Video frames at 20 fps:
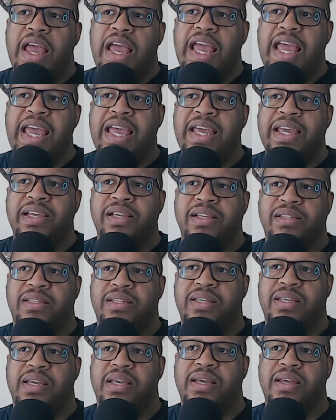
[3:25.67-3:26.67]

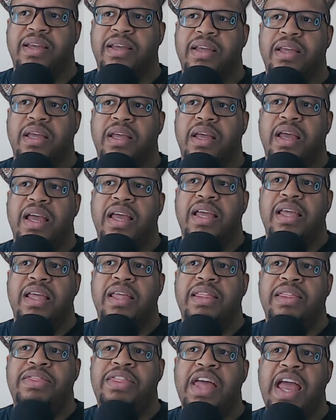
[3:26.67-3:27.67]
is
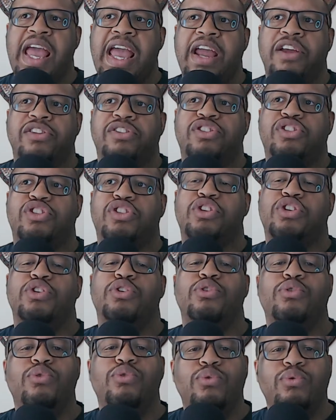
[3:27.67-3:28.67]
they are
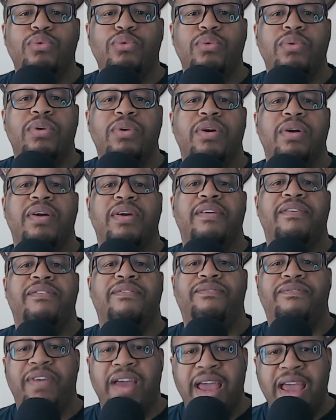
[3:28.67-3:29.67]
too
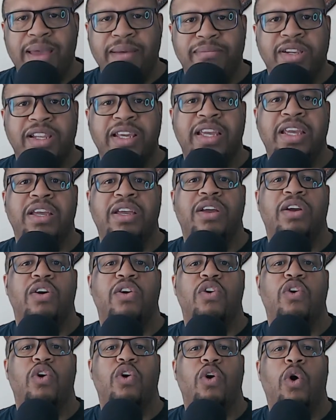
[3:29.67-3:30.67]
family
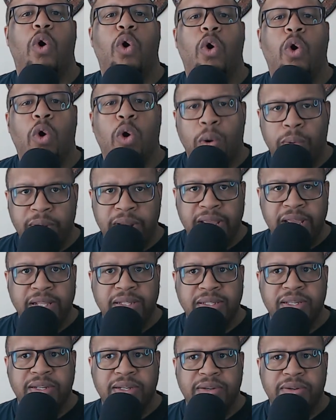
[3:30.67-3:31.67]

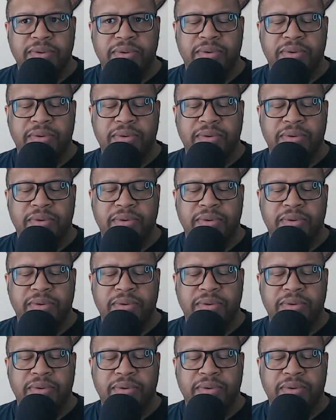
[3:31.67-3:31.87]
oriented.